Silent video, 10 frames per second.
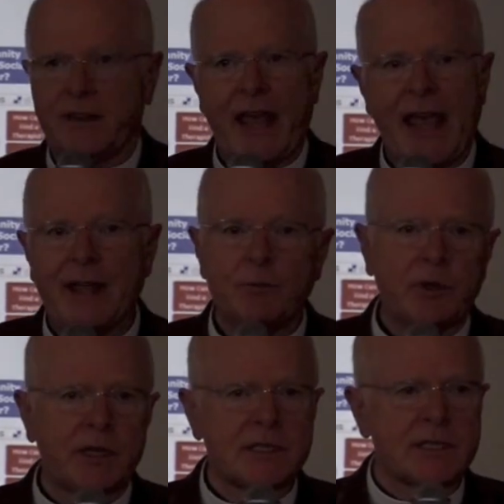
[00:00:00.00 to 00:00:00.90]
The
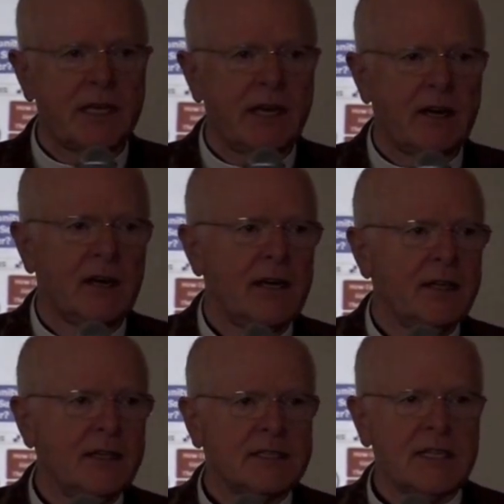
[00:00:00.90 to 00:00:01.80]
handbook is there.
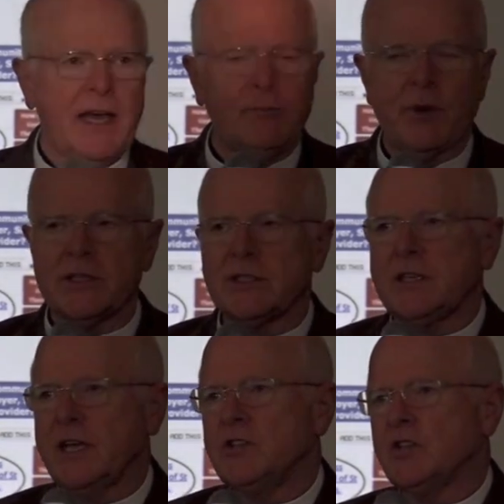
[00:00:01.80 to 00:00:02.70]
The slide
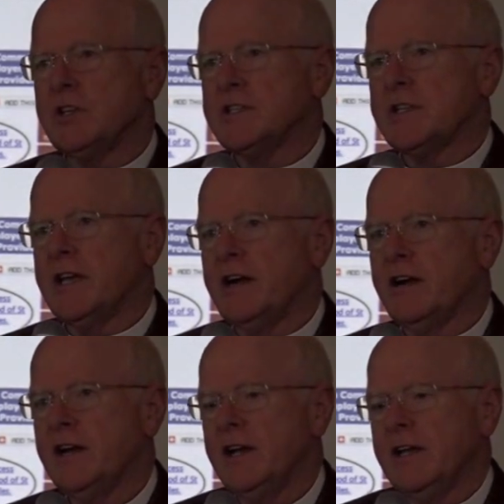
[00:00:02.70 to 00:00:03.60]
presentation is
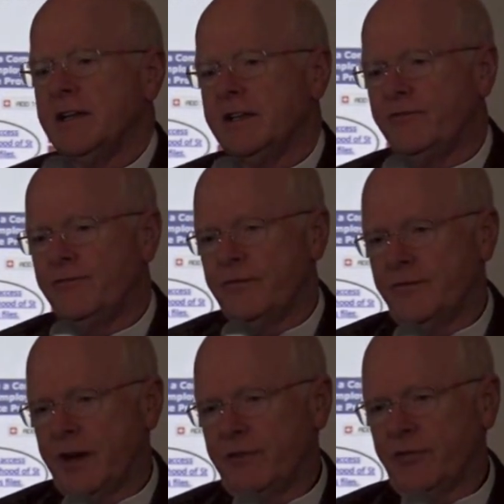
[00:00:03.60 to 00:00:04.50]
there. The
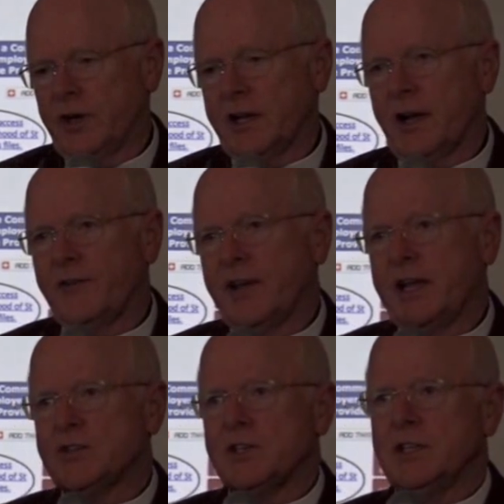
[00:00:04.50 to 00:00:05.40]
veteran-friendly
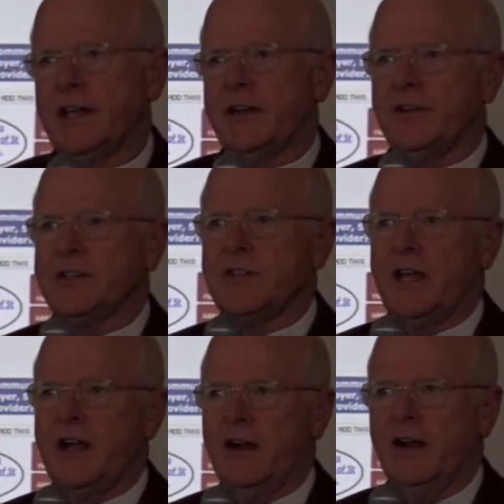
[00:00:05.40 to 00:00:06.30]
congregation letter is
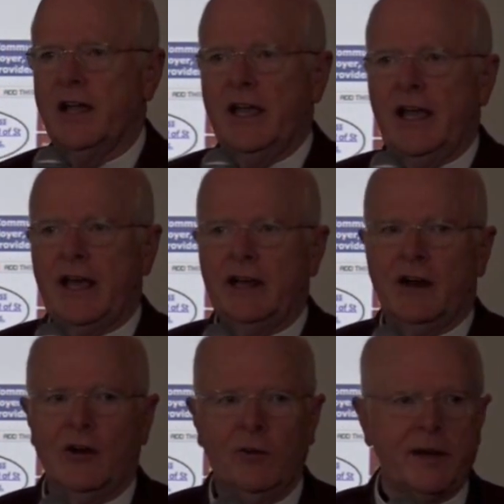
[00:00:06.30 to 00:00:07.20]
there. And
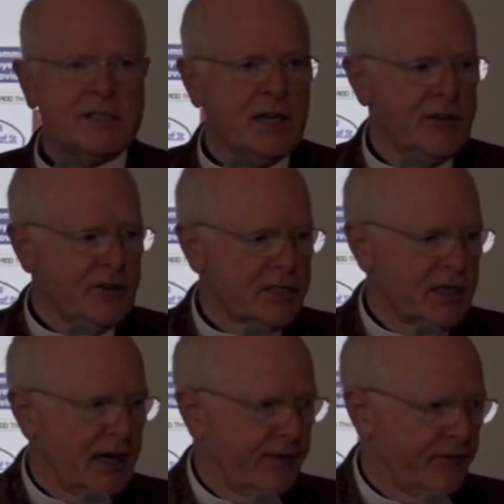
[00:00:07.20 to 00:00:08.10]
a whole bunch of other
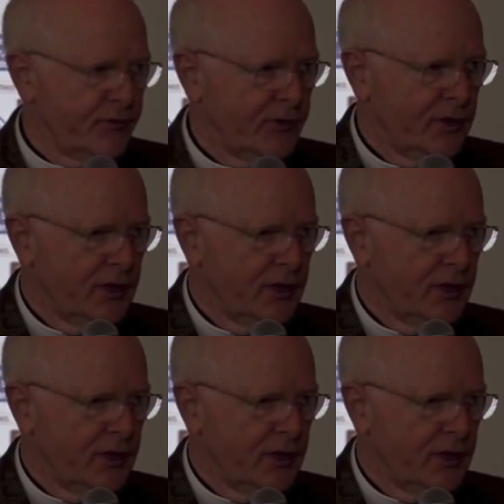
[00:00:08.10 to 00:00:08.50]
stuff.